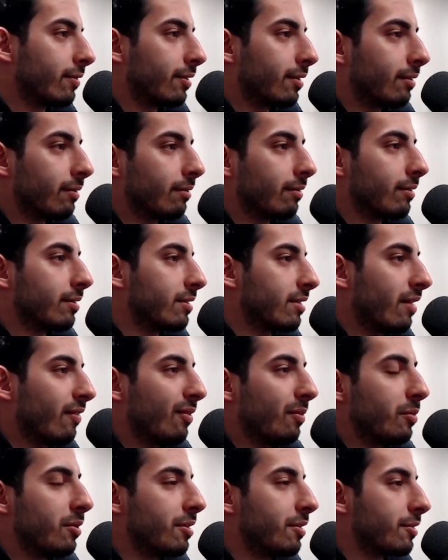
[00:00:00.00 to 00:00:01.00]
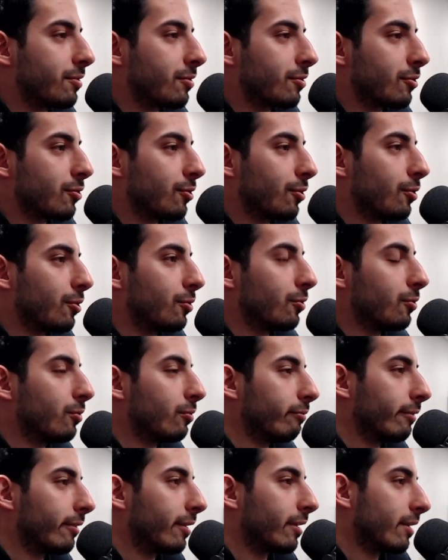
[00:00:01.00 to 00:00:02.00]
to 7 minutes or so, and you
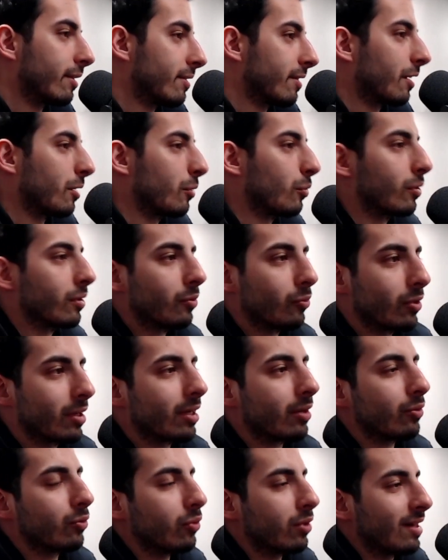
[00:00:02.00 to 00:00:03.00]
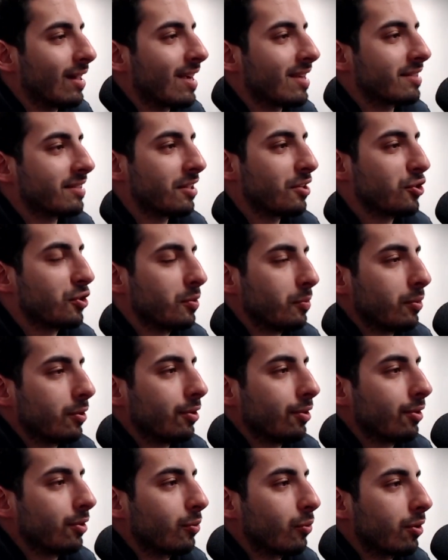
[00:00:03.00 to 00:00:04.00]
like it's like a relaxation
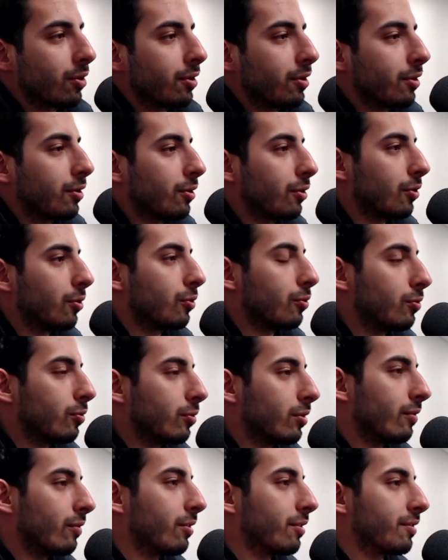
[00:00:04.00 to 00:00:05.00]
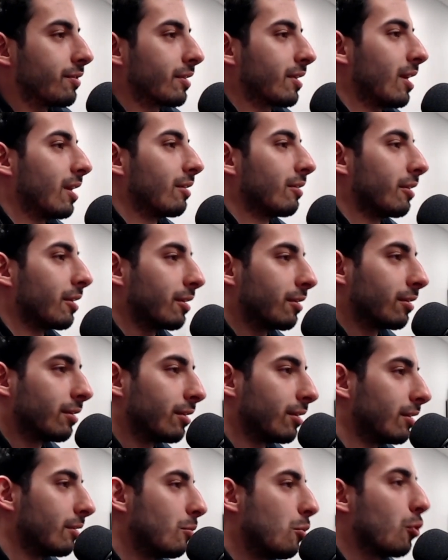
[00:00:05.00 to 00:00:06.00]
period where you give us kind of like
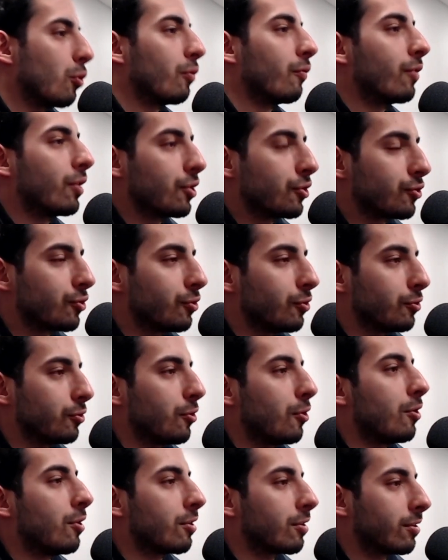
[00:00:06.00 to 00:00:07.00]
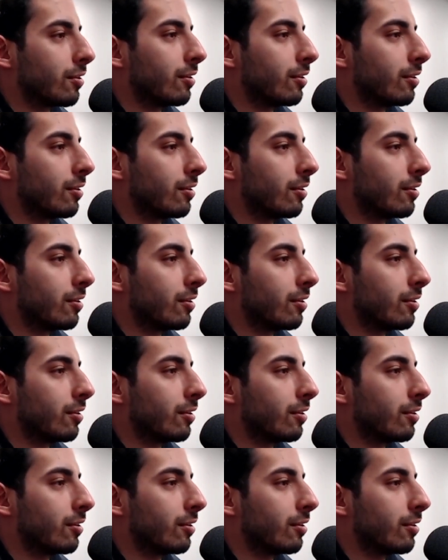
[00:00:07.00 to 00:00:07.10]
a motivational talk.